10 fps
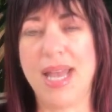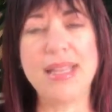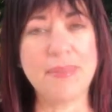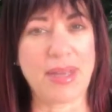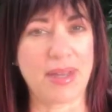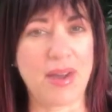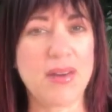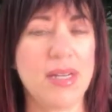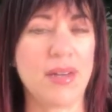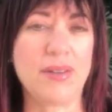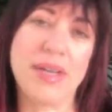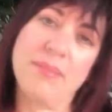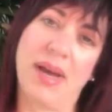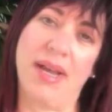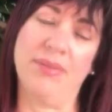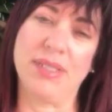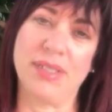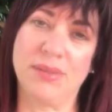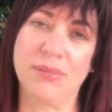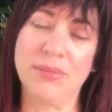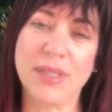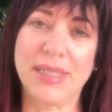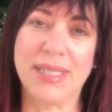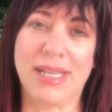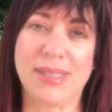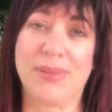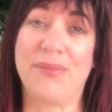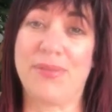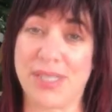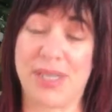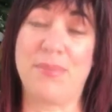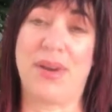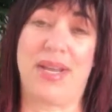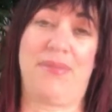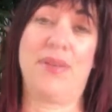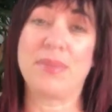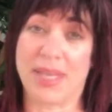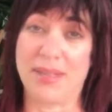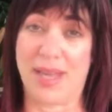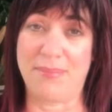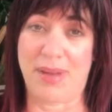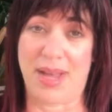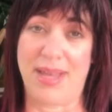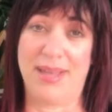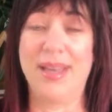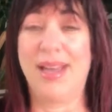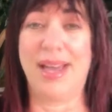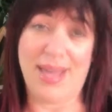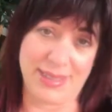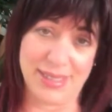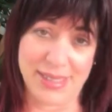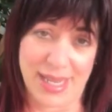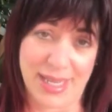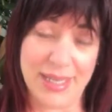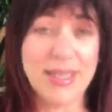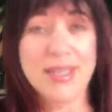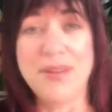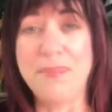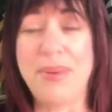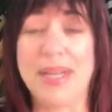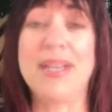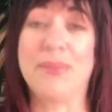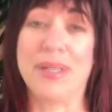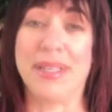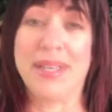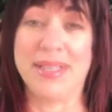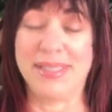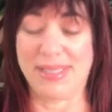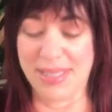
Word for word: and they make a coconut cream pie, which is a really nice, refreshing break from key lime pie, I hate to say, but it really is.